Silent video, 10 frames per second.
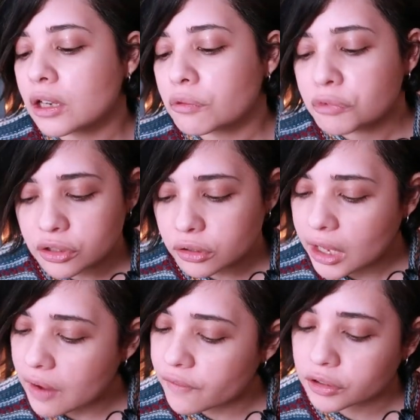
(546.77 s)
The original
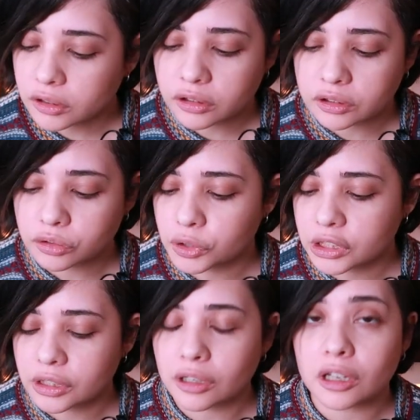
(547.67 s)
cover looked
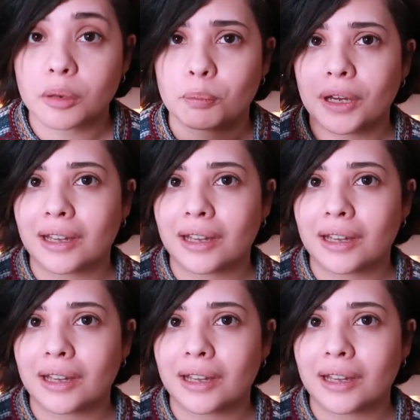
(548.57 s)
really good,